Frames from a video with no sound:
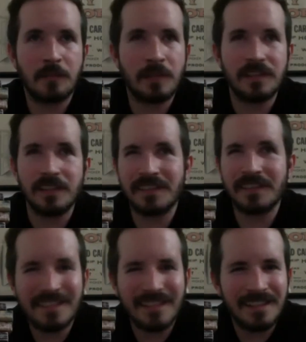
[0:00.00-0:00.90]
place in the
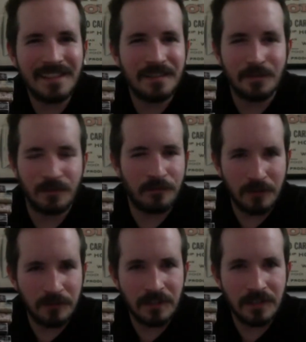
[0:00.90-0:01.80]
60s or the
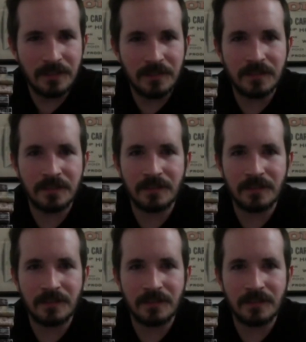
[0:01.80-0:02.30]
50s.